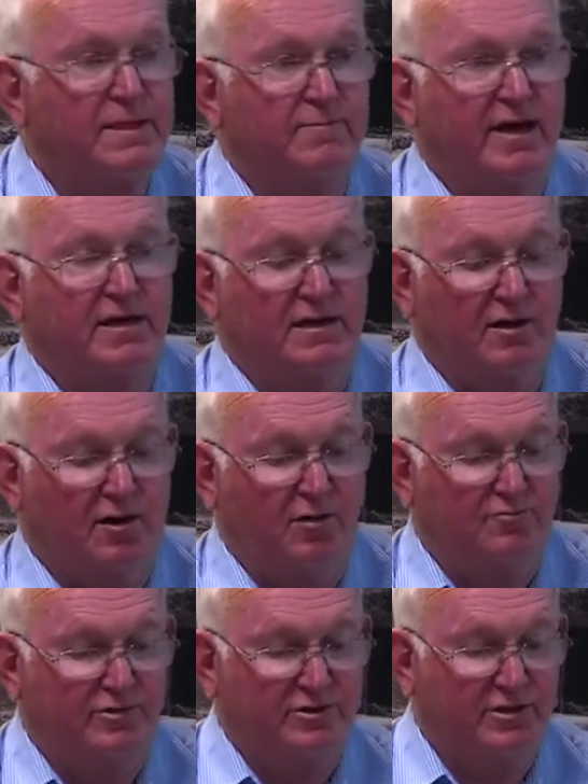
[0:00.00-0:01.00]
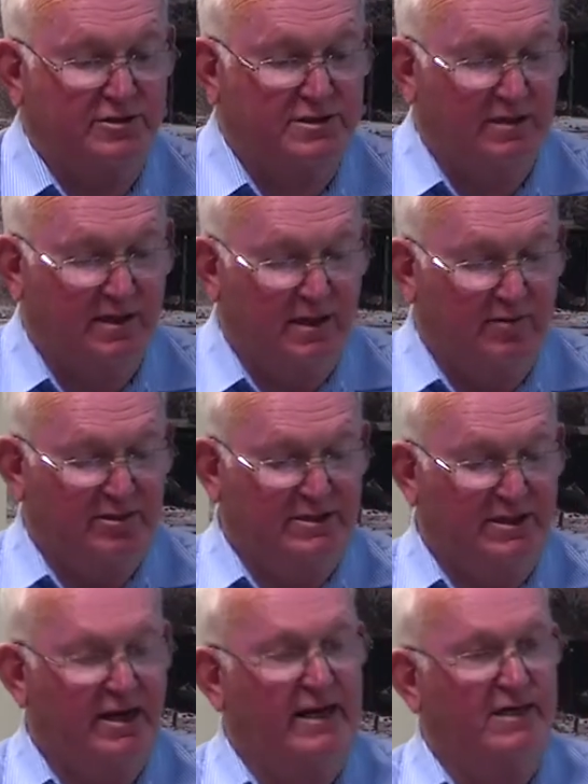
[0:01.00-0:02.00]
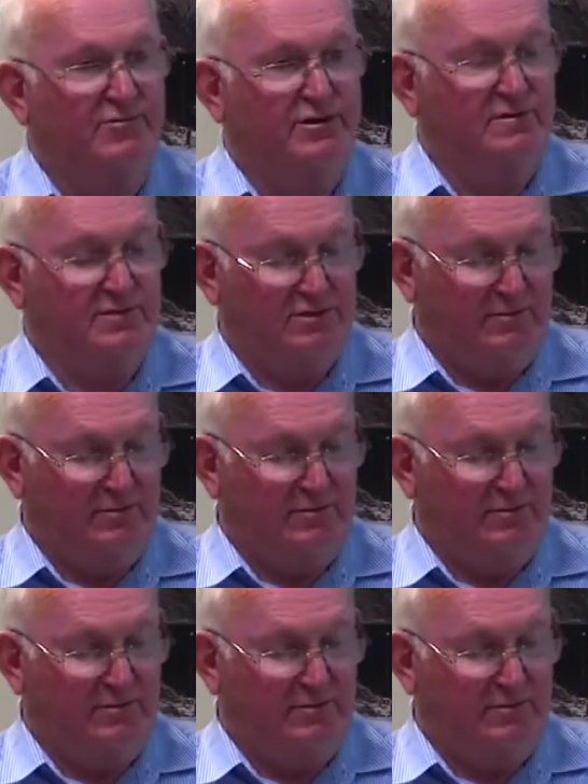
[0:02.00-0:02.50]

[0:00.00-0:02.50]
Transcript: the amount of coal produced was inadequate